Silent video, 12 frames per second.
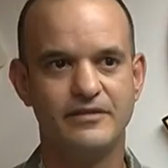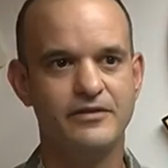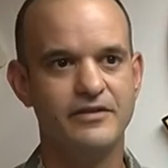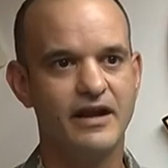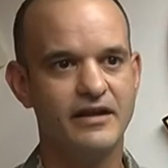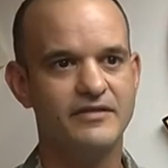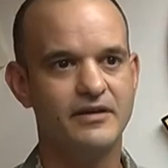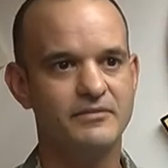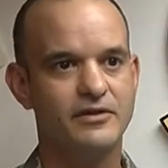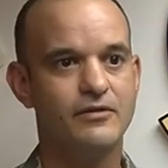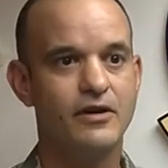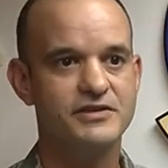do not attempt
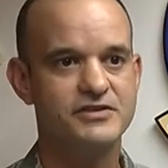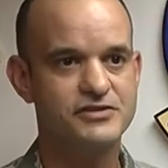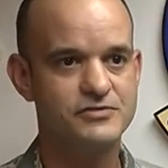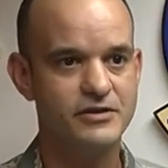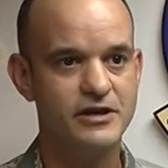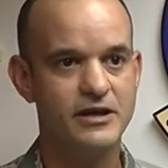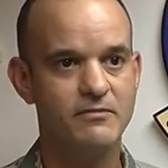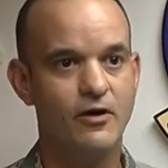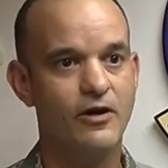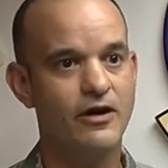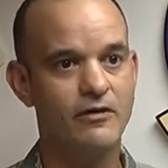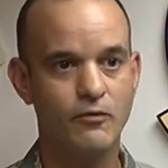to cross a stream
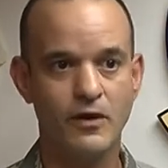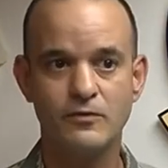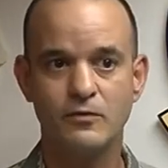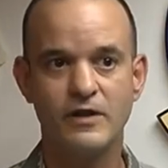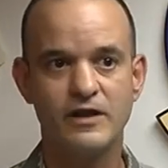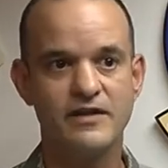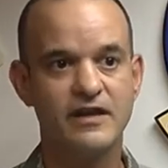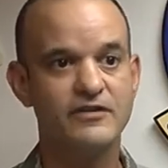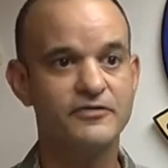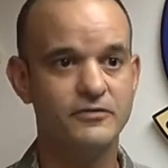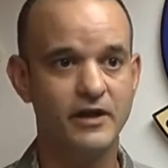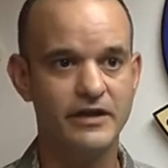or a roadway that is
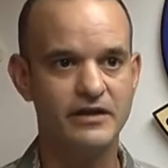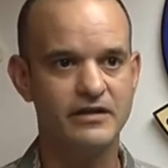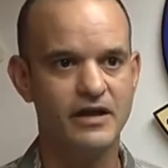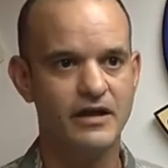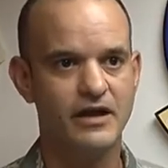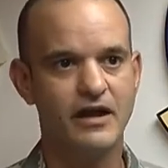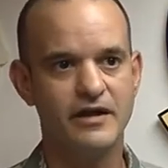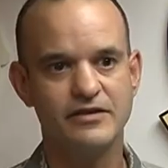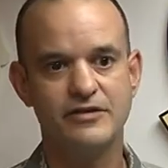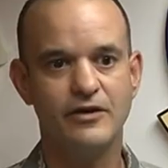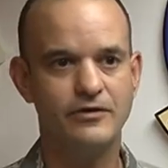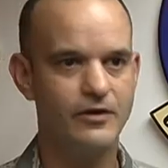flooded. Uh,
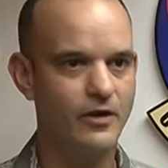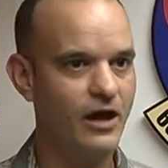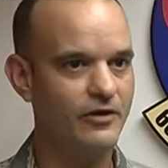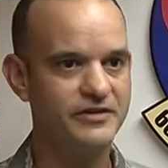you don't know how